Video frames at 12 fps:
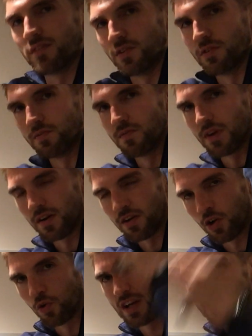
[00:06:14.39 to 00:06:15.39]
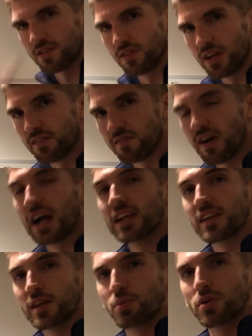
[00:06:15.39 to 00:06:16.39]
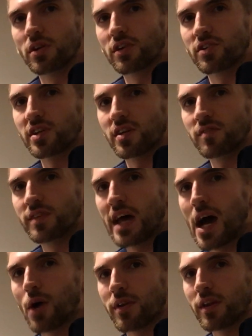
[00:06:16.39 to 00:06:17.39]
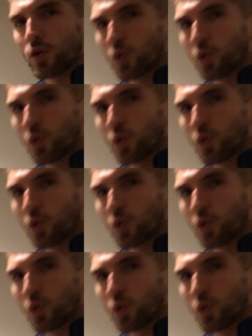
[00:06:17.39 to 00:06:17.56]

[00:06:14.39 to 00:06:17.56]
you're aggressively and violently pulling yourself down, and